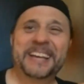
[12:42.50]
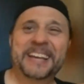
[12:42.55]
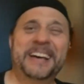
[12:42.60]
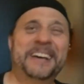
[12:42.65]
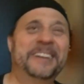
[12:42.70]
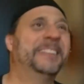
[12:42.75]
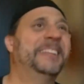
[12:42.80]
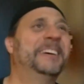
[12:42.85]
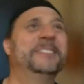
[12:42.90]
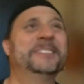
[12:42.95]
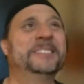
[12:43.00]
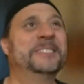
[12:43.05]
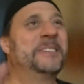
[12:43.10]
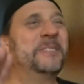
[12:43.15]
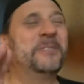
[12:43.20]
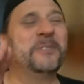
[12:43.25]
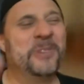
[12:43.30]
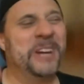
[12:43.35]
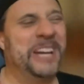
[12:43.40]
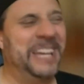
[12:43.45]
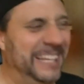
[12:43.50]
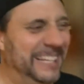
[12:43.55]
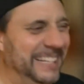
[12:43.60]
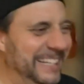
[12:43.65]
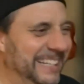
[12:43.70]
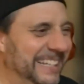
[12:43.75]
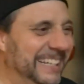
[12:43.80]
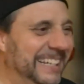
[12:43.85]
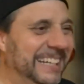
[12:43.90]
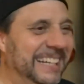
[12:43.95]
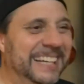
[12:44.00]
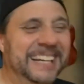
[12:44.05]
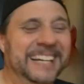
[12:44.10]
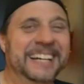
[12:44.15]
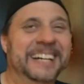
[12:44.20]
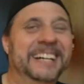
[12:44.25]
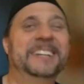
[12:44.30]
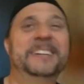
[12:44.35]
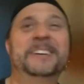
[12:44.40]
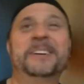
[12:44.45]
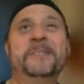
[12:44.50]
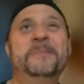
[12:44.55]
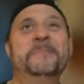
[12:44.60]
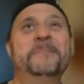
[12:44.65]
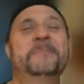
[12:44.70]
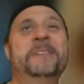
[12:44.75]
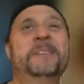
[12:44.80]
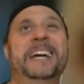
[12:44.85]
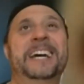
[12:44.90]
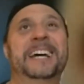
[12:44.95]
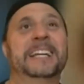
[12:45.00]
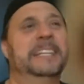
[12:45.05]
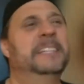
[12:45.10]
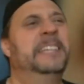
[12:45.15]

Oh, that was great. Oh man.